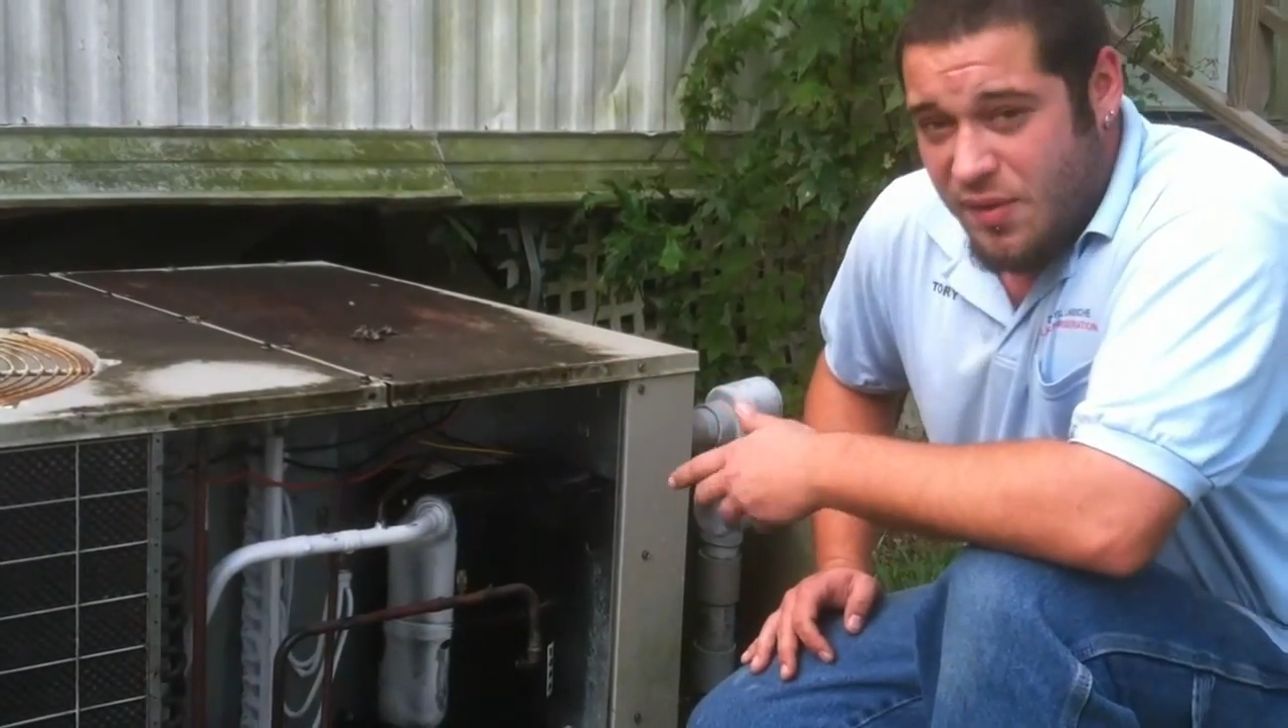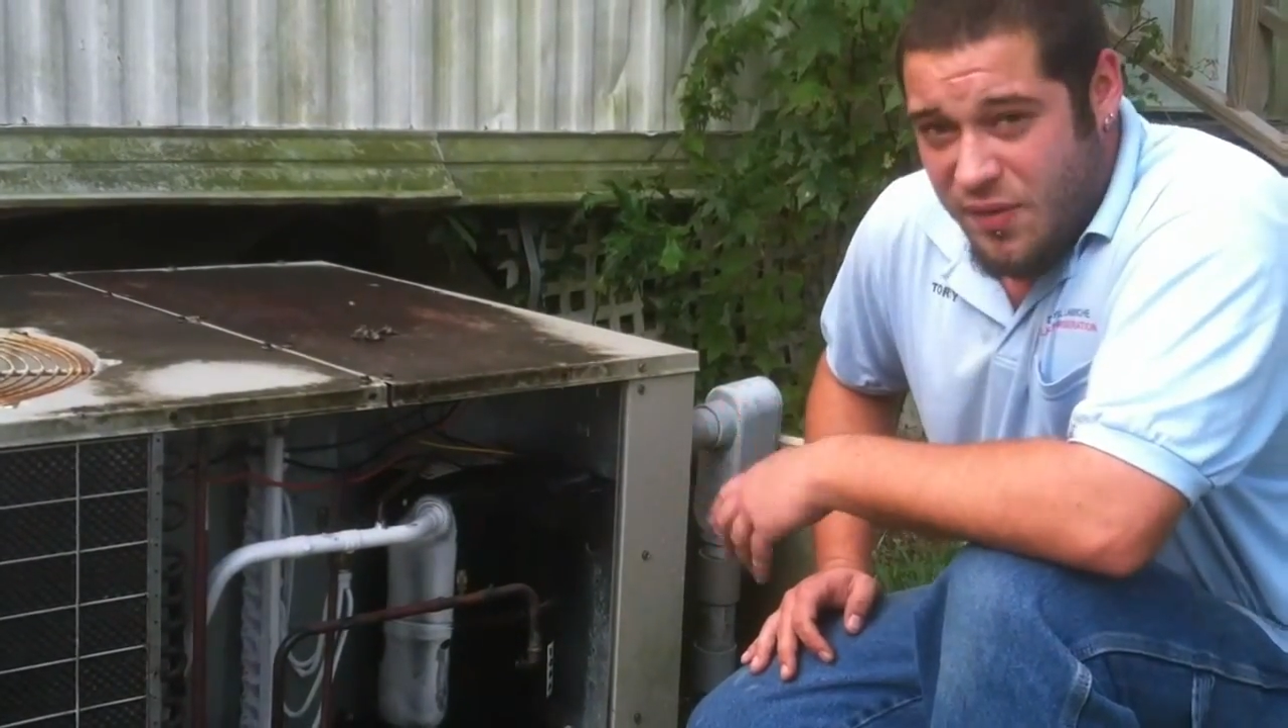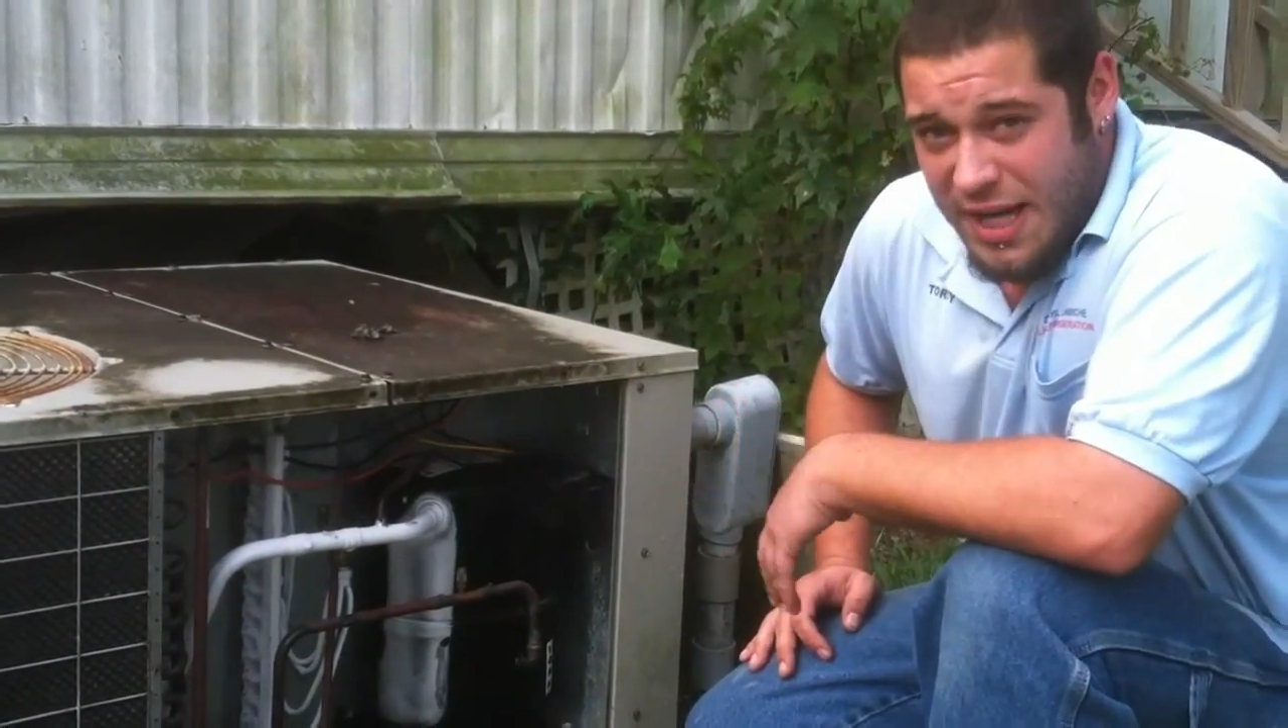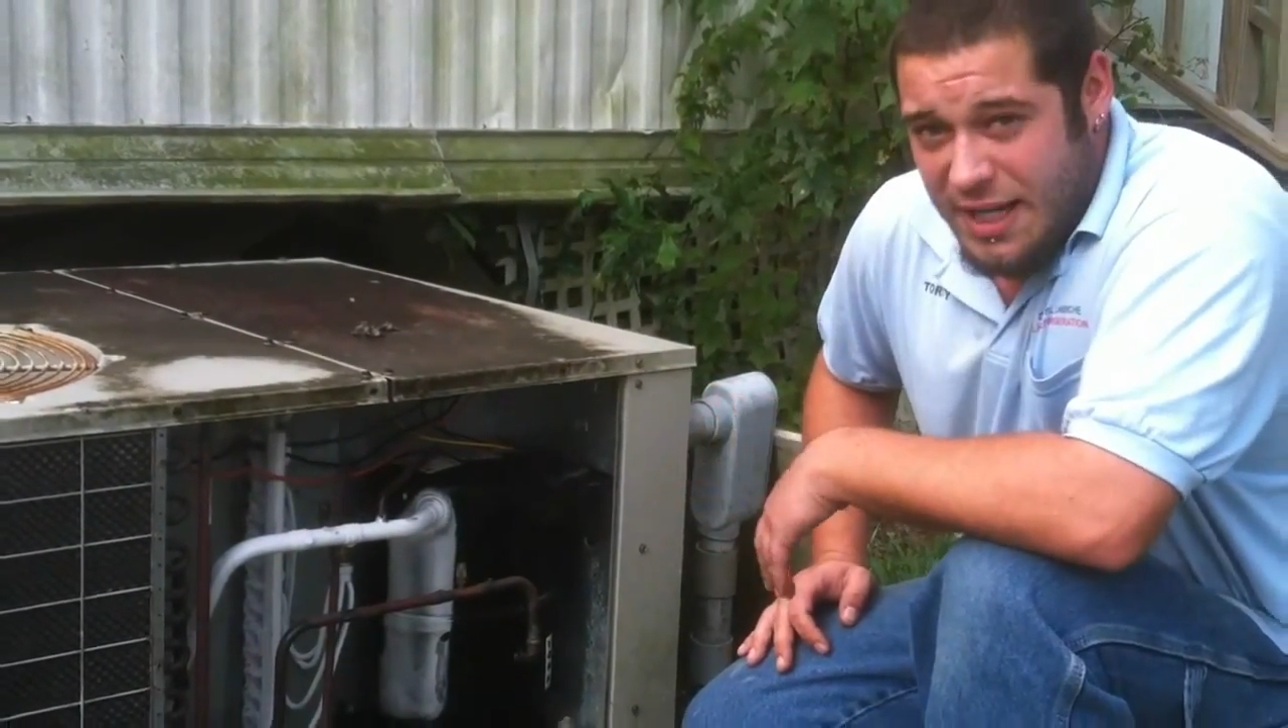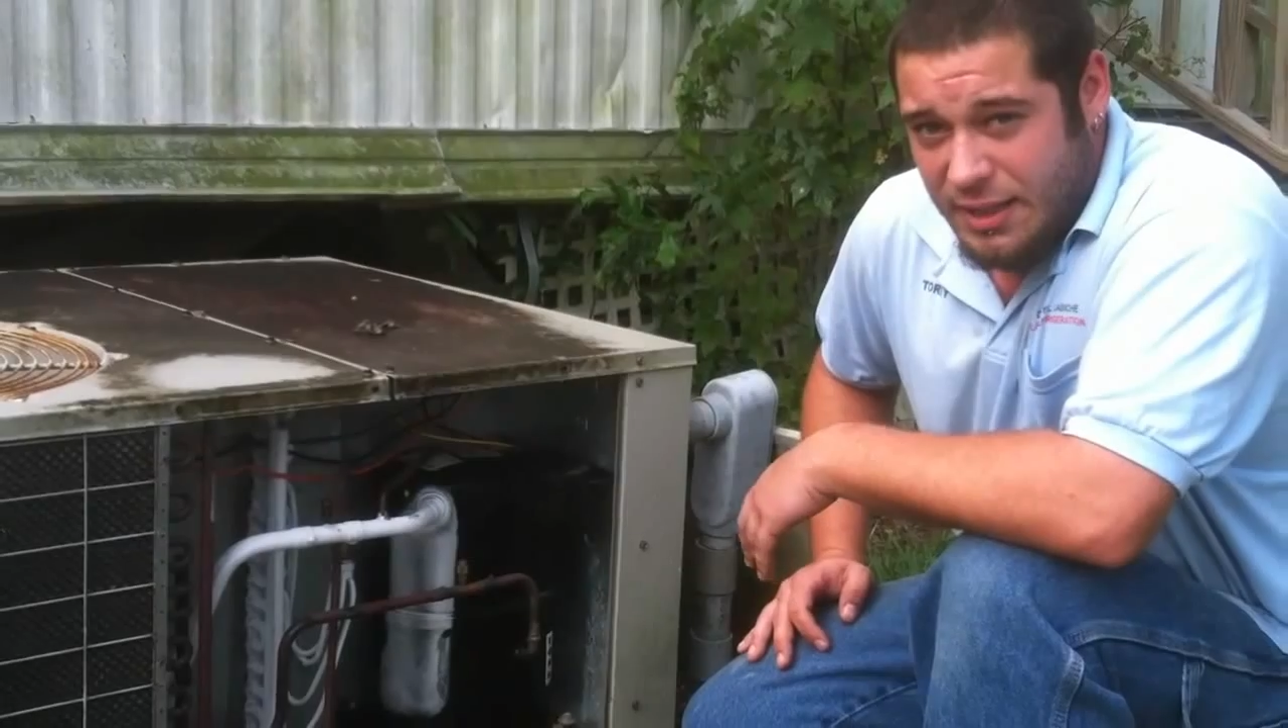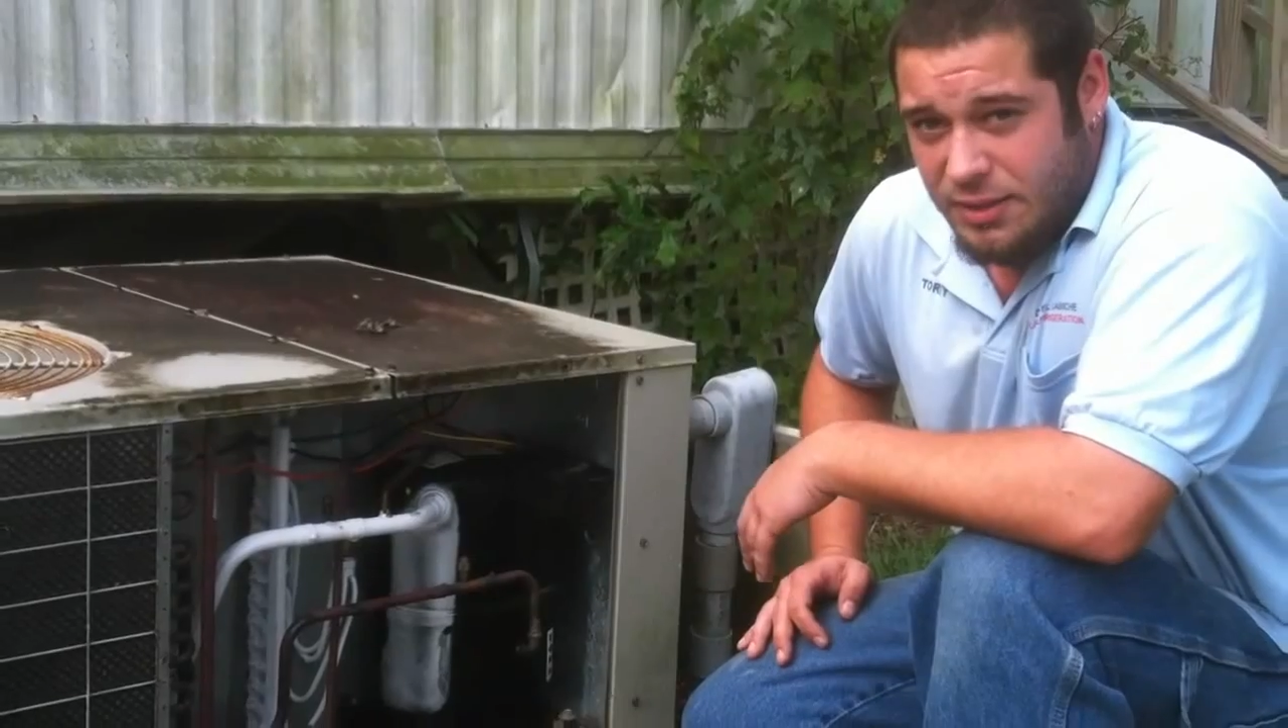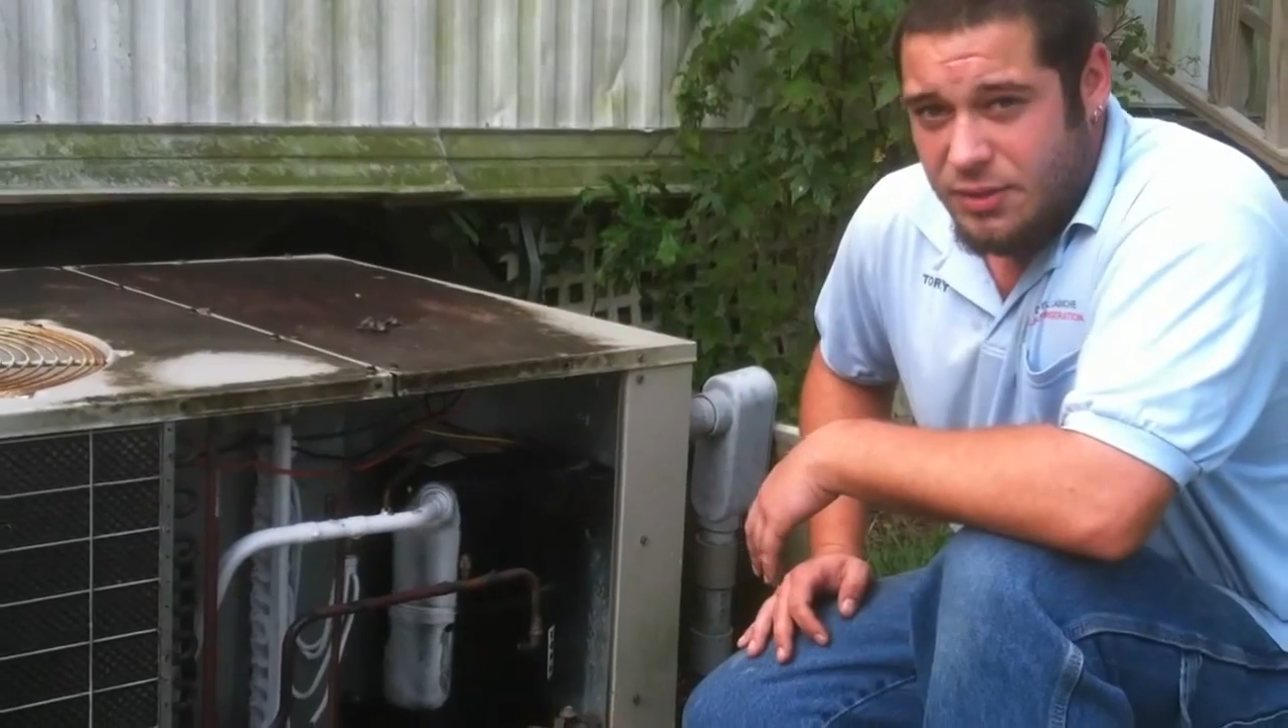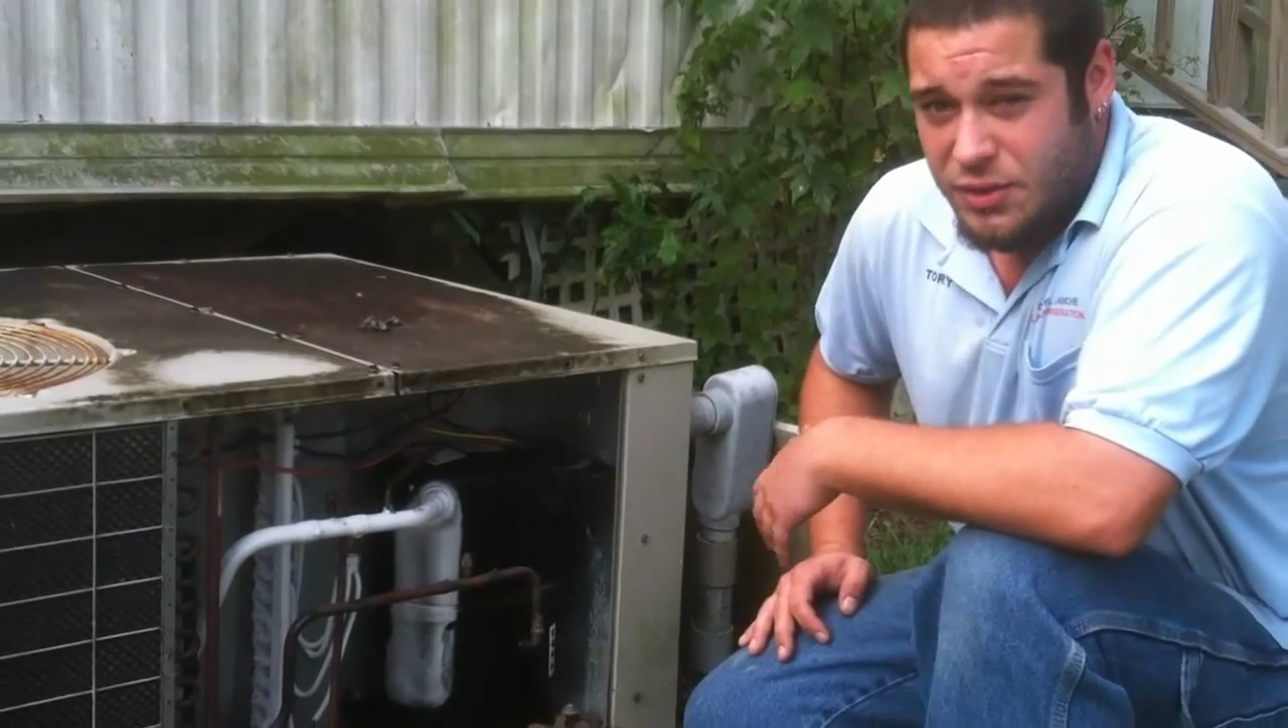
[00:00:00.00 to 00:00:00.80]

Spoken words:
the fan,